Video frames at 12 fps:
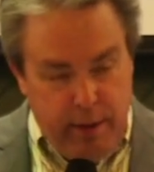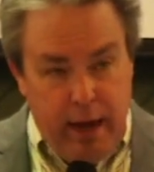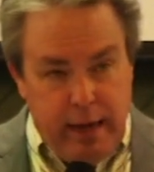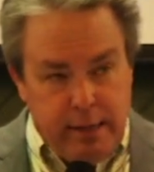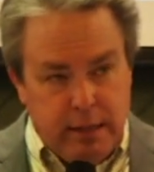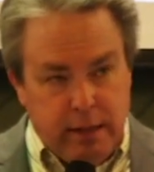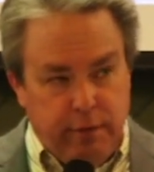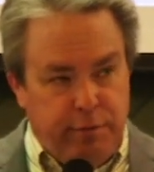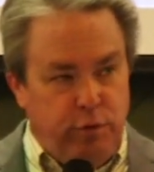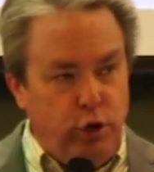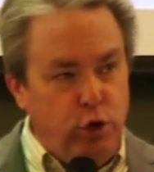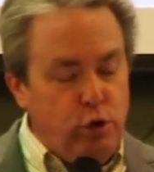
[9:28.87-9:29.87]
Asaph
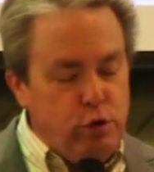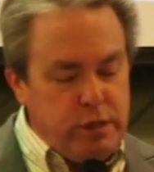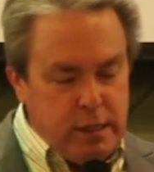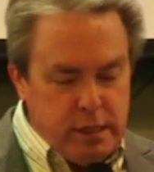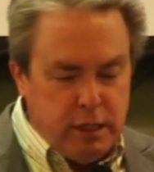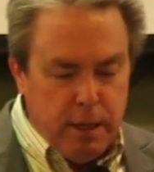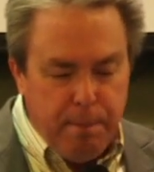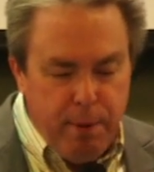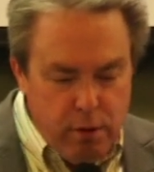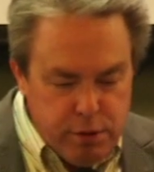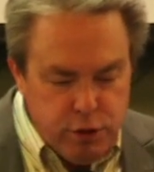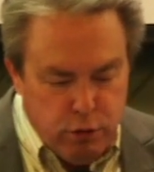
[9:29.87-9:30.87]
uses the
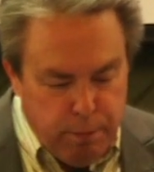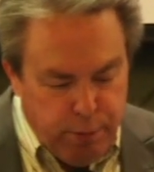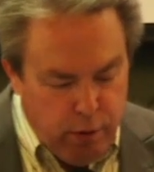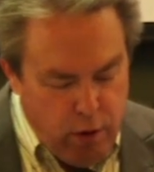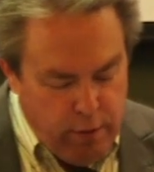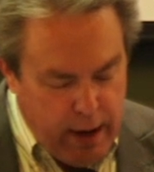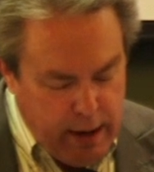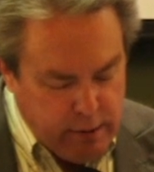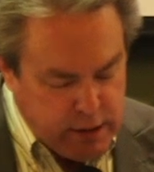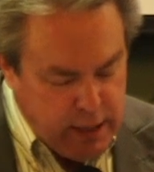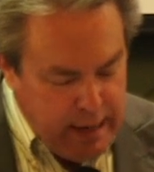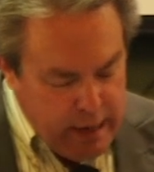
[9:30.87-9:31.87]
personal
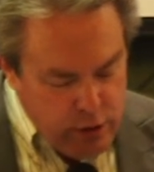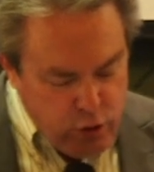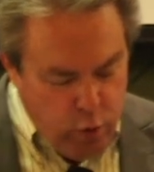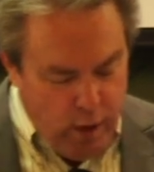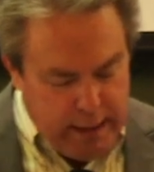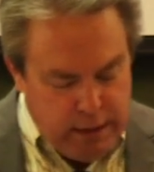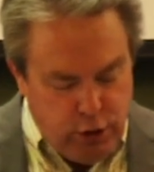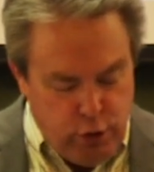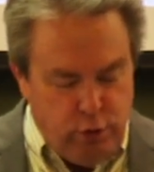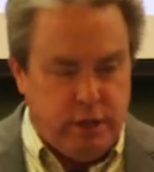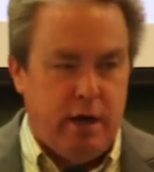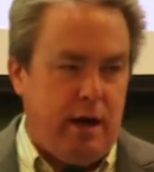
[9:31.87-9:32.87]
pronouns
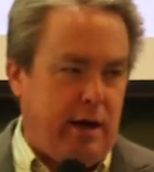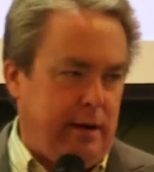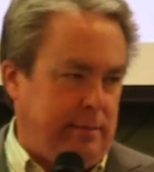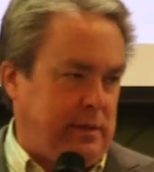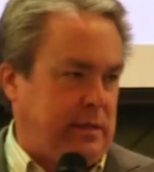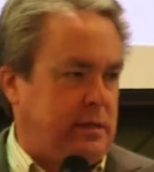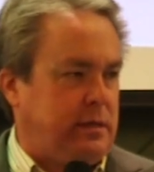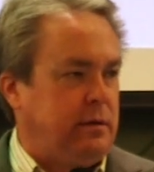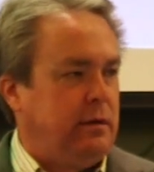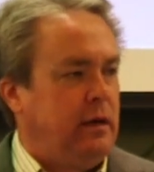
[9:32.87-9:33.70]
22 times.